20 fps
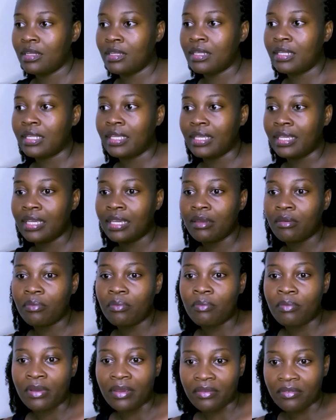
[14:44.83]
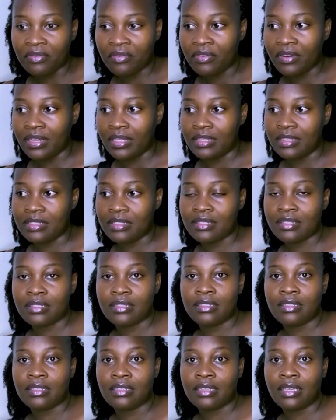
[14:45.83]
Like help my friends,
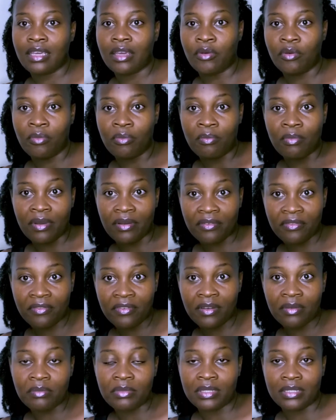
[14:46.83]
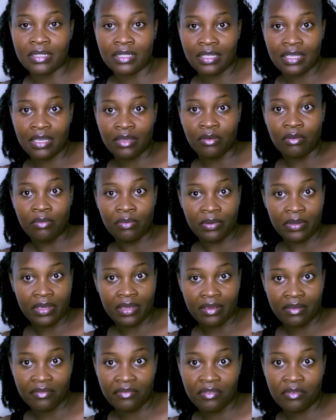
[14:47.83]
help my family, help
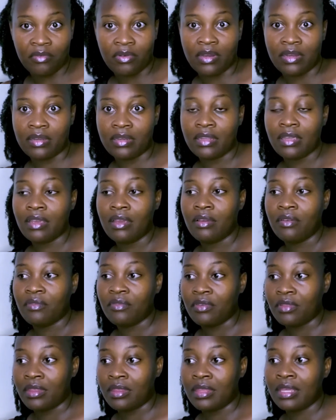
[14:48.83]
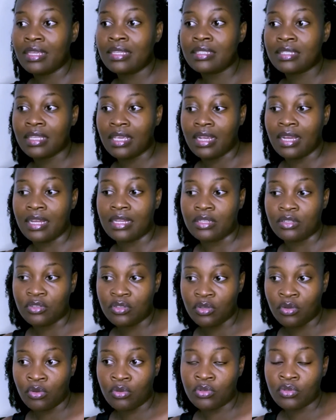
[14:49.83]
everyone. For things they can
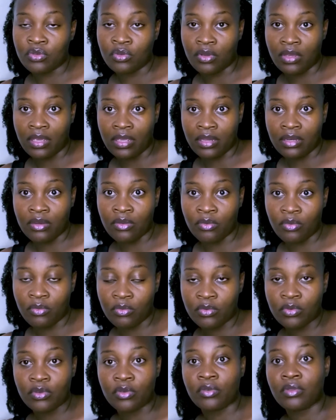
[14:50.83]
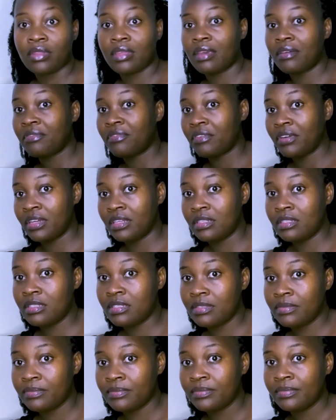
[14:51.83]
talk to their
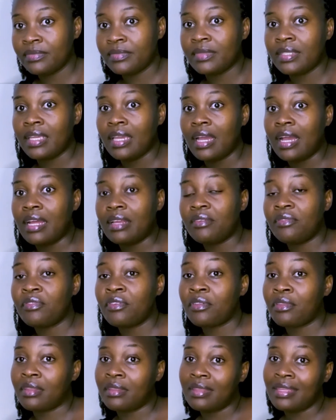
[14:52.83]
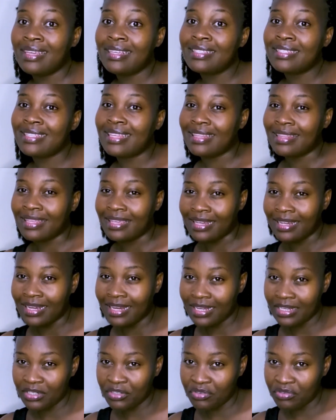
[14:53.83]
friends, and for the things that they
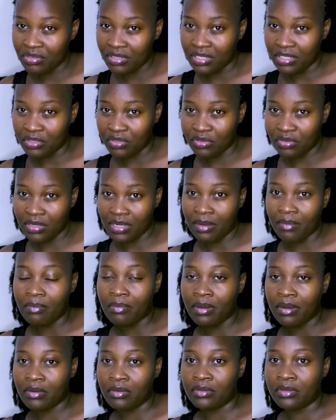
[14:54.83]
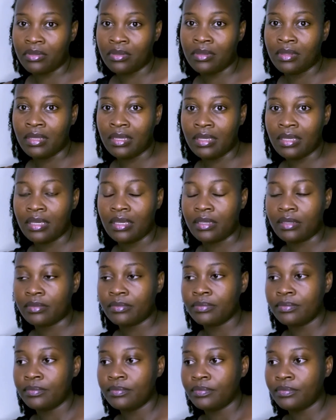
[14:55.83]
can't really talk about, thinking
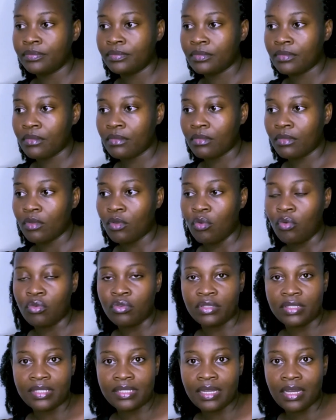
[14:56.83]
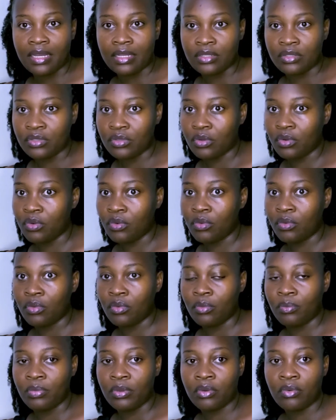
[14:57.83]
or judge
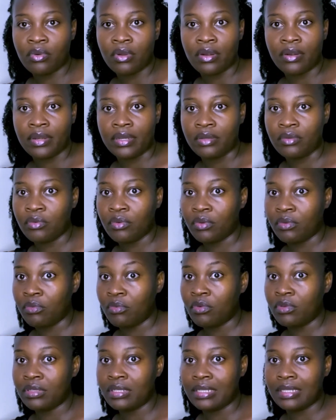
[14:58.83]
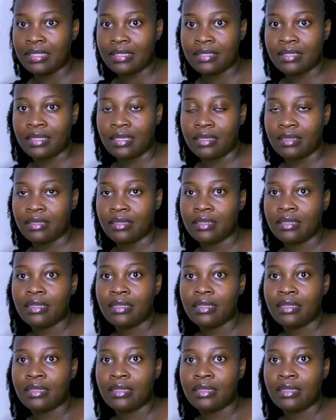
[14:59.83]
or be worried we won't listen,